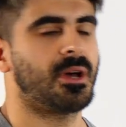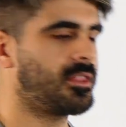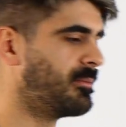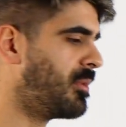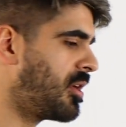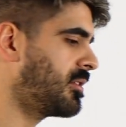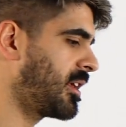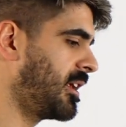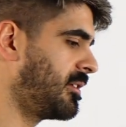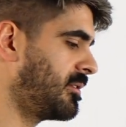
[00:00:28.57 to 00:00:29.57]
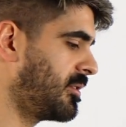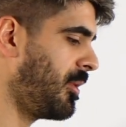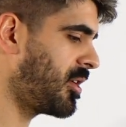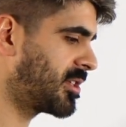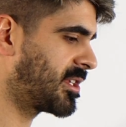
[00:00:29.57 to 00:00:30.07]
but the
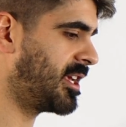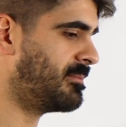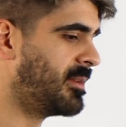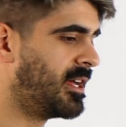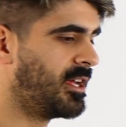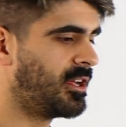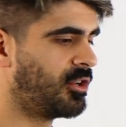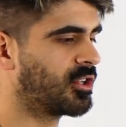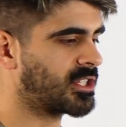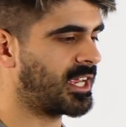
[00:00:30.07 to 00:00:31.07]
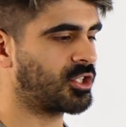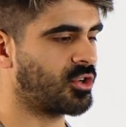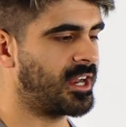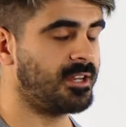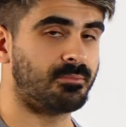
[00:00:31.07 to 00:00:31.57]
mark scheme looks like
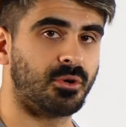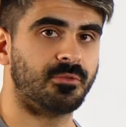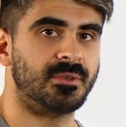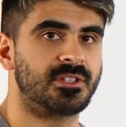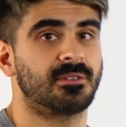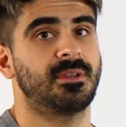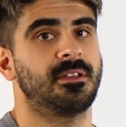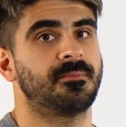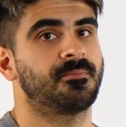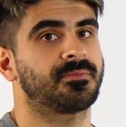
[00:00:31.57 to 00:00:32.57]
trial and improvement to me.